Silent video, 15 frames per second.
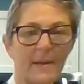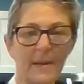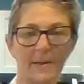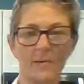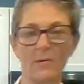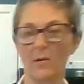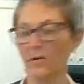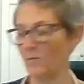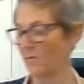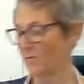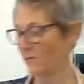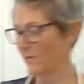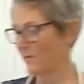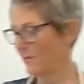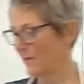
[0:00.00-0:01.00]
I don't
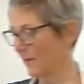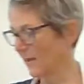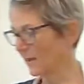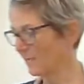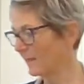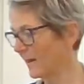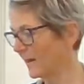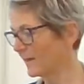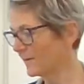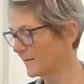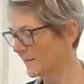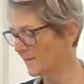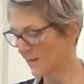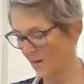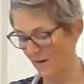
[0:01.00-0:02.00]
know, I don't get at
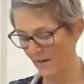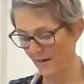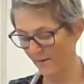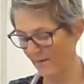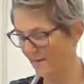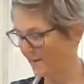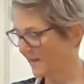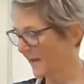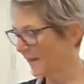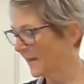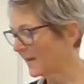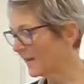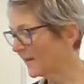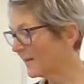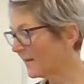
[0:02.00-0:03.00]
this part, I would
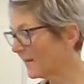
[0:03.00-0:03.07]
say,